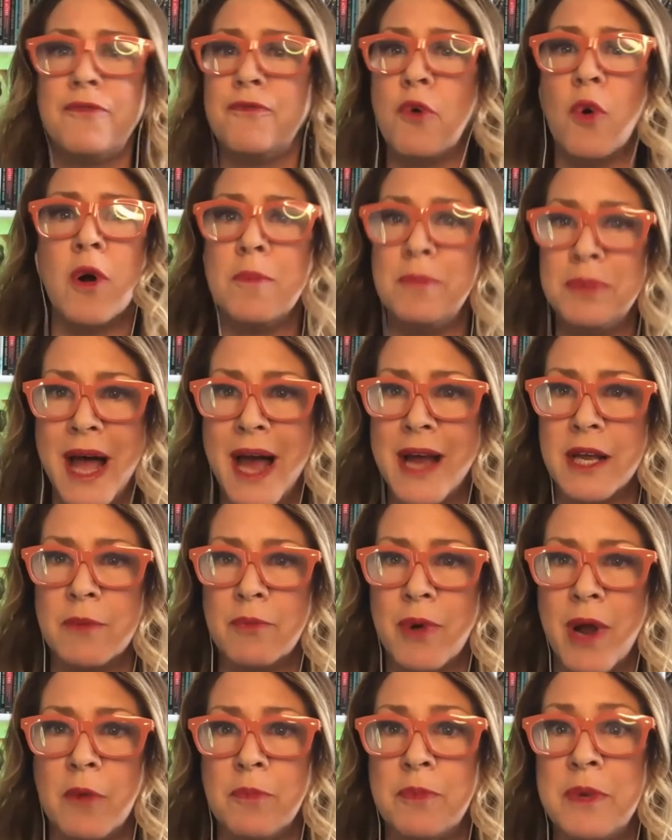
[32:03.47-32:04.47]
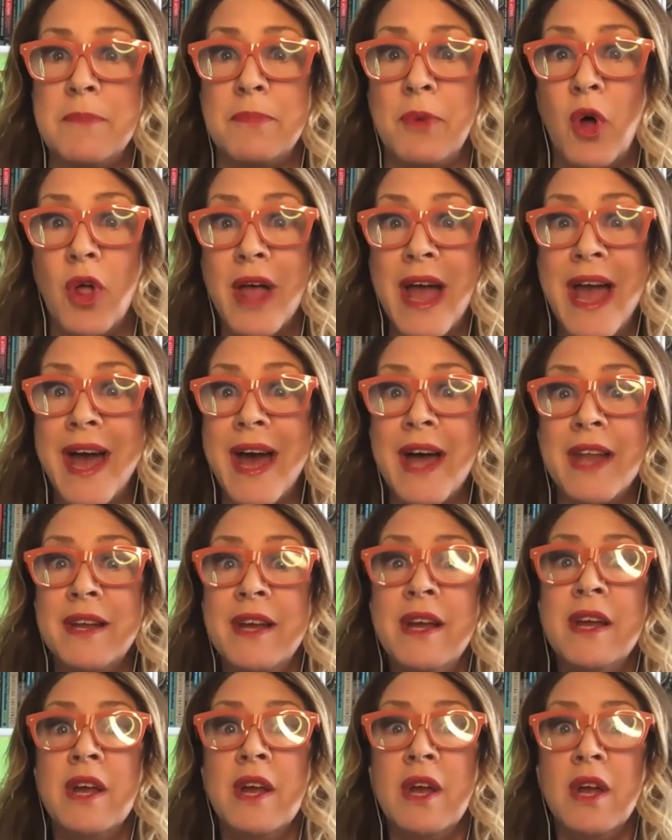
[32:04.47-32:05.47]
for black and brown people and
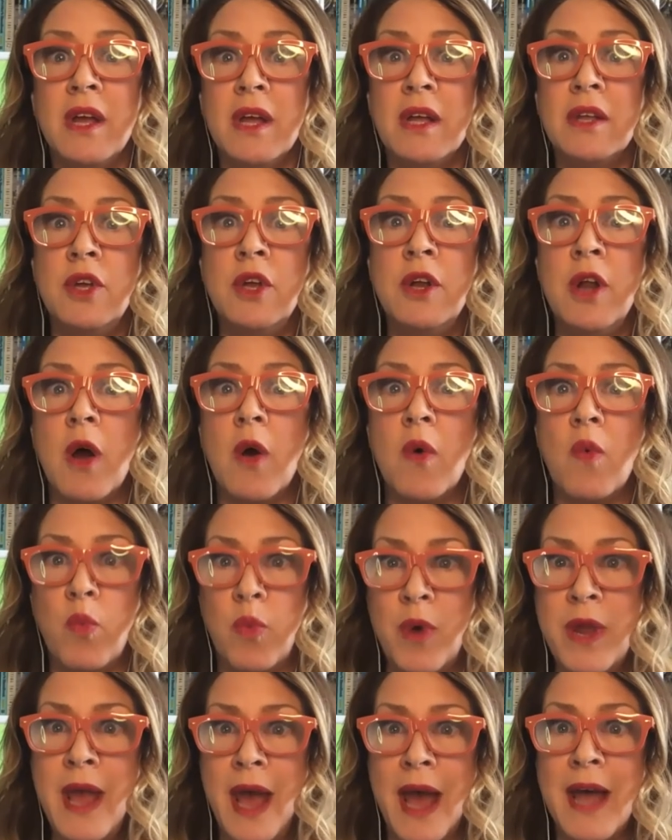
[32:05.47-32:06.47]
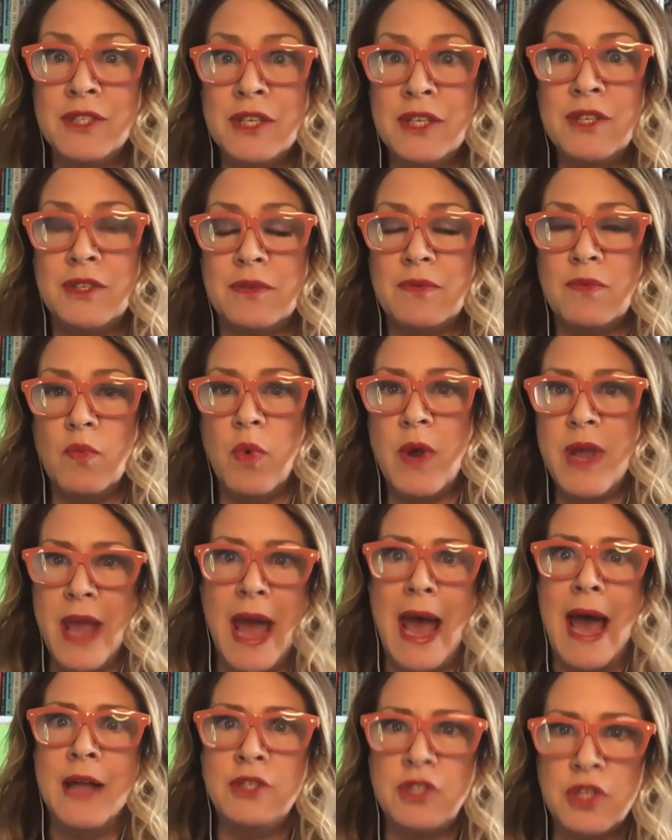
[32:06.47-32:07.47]
mm-hmm. you know we had to we
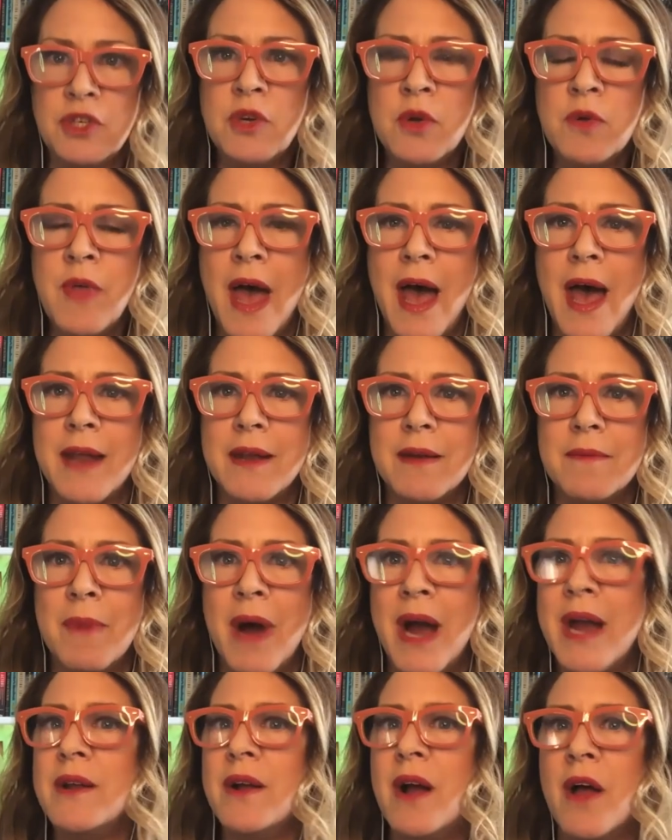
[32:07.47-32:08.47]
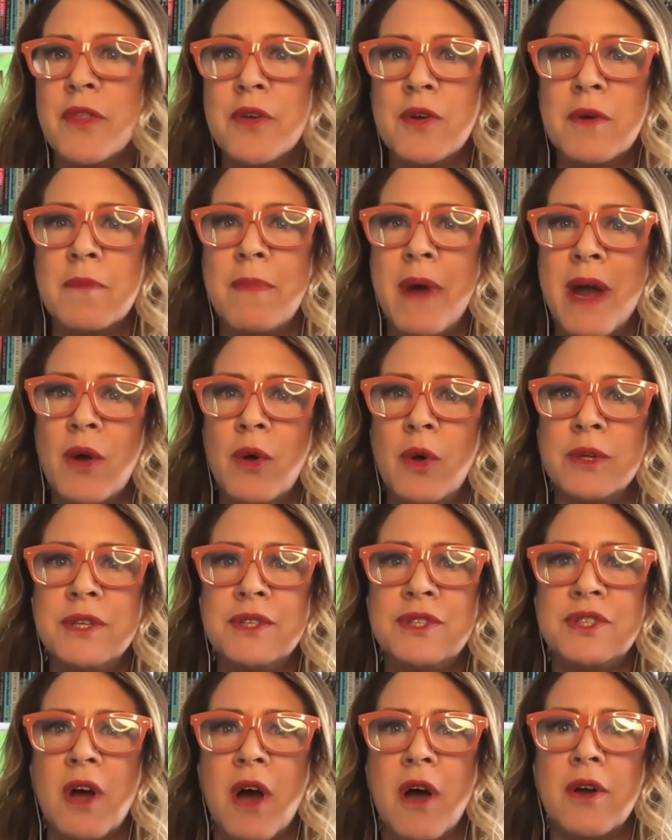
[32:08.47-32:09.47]
had to do that my yeah. other my
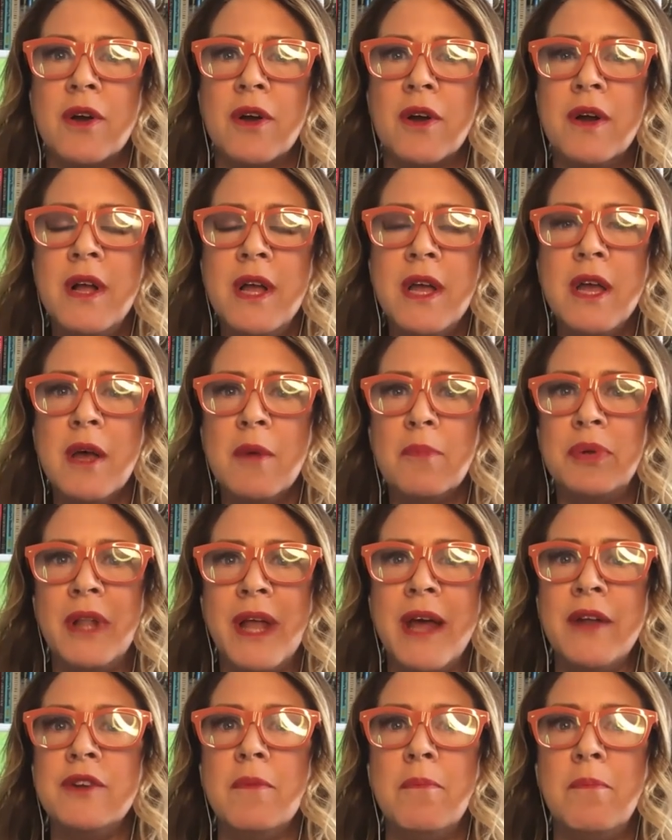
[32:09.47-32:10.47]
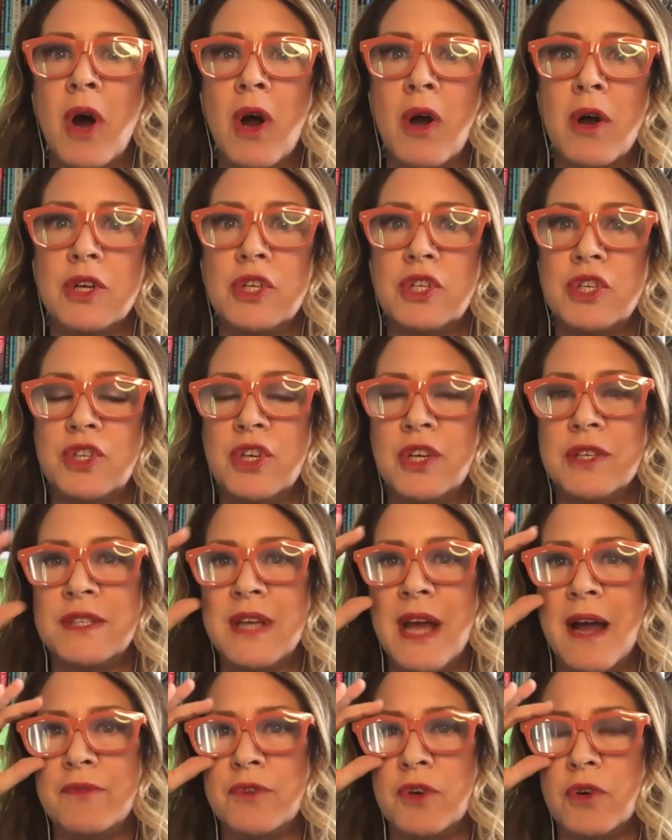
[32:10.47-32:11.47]
oldest daughter planned a march just
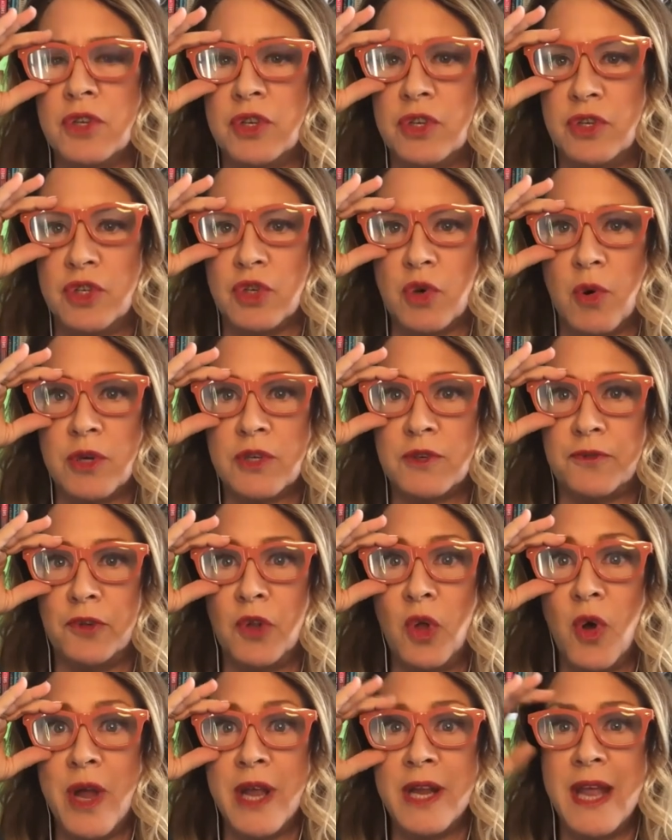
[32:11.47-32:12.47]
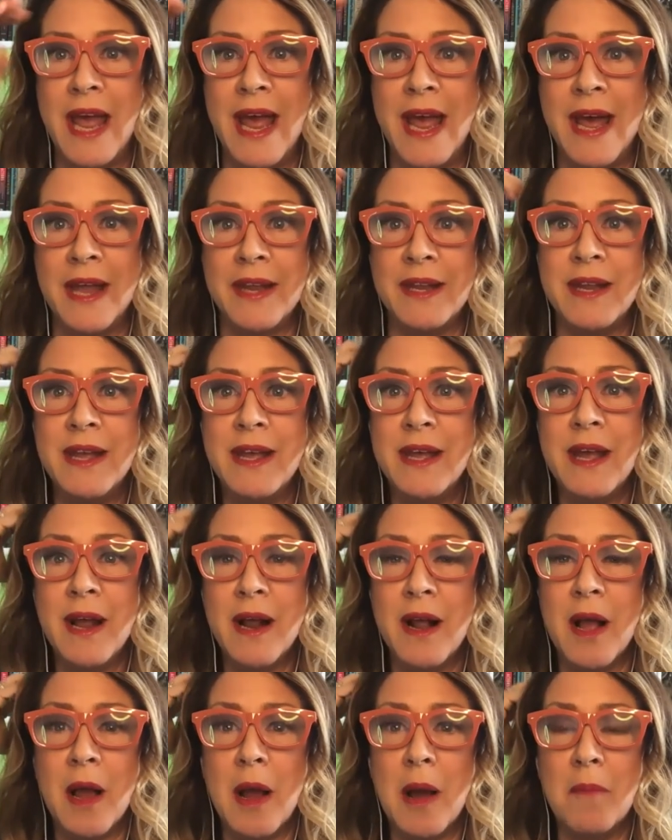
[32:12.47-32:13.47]
after george floyd and
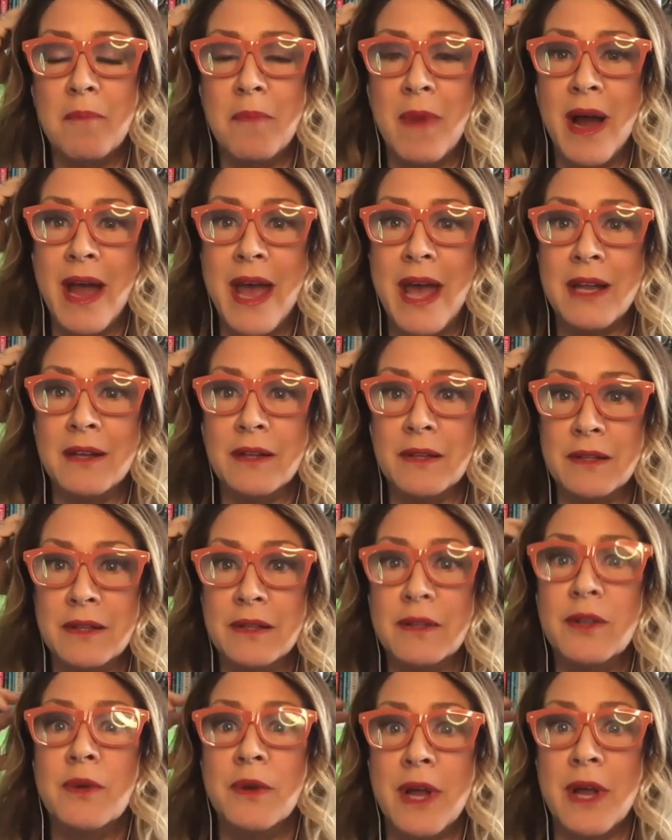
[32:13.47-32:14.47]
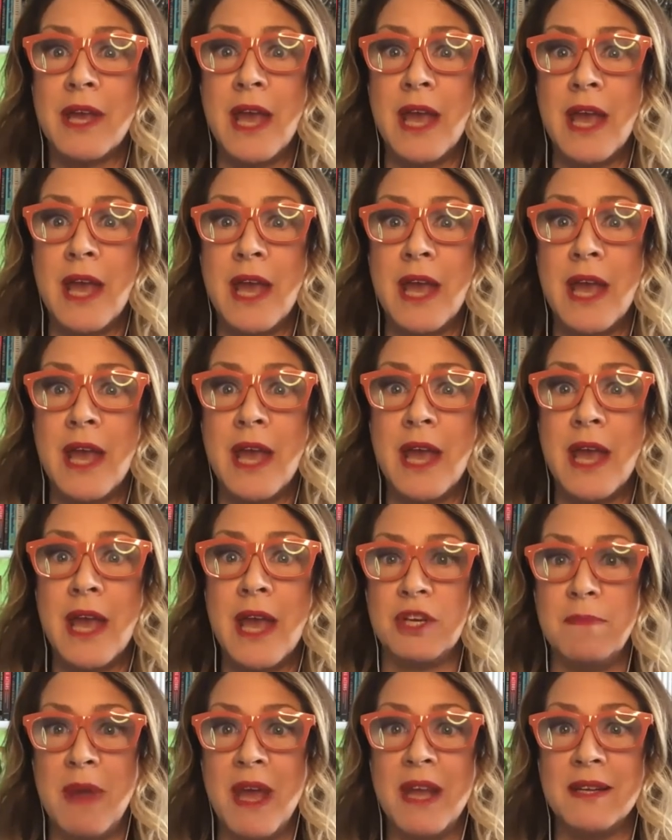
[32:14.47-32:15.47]
my, and luna came in and
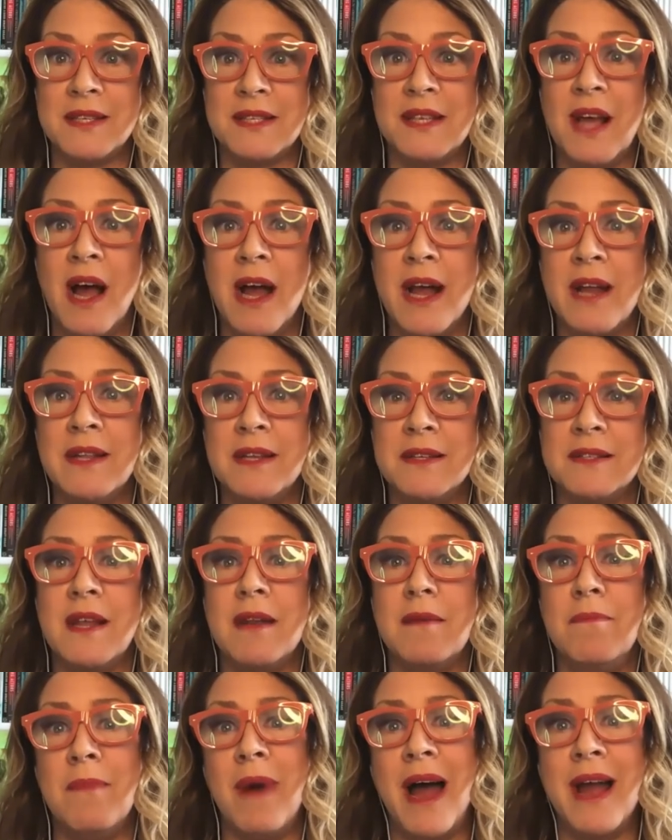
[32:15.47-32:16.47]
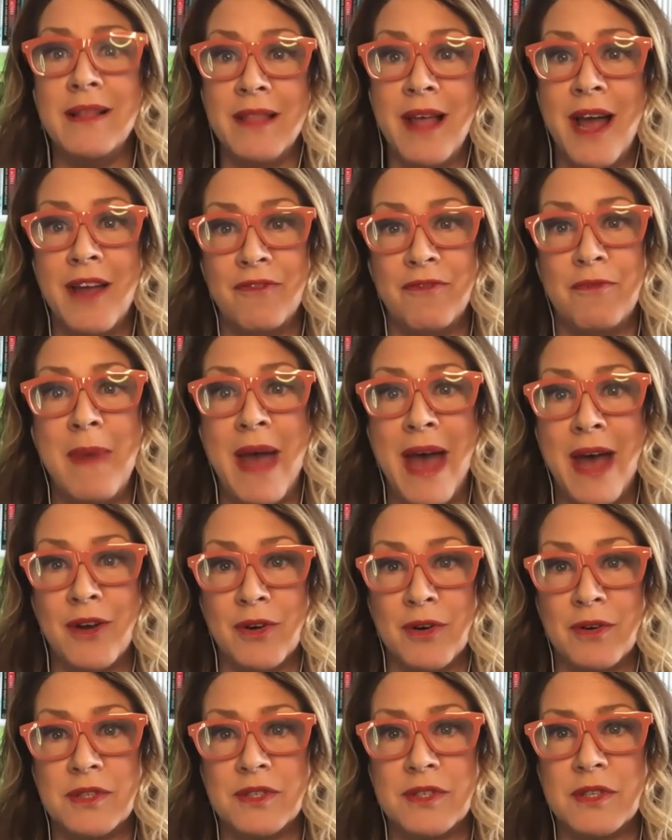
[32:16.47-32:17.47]
she made a sign that said my life
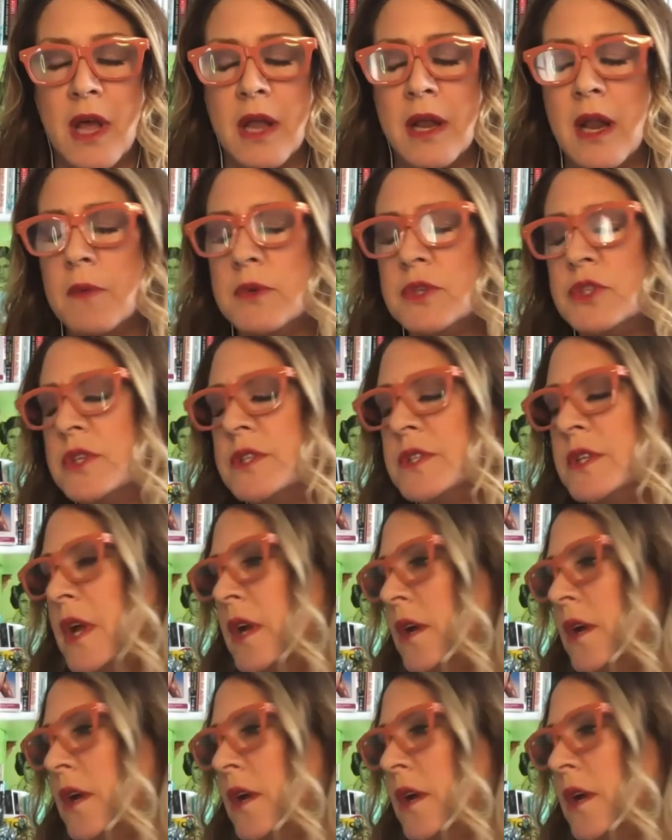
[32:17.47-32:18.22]
matters and i was just mm.